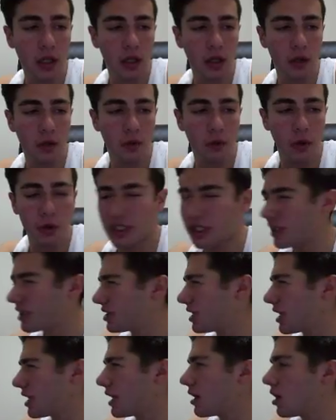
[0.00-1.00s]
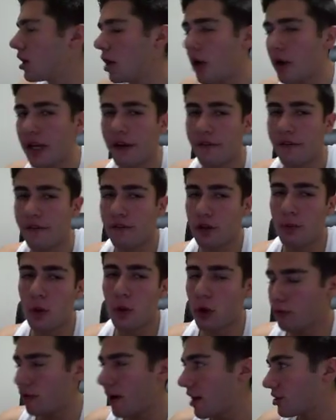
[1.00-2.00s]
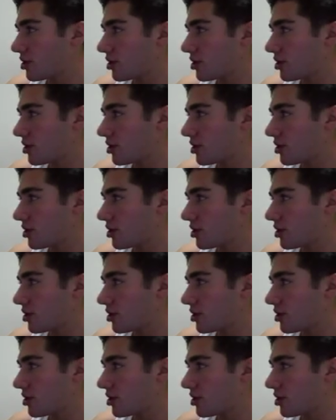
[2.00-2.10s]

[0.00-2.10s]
what was I going to say? Oh, yeah, for the more rare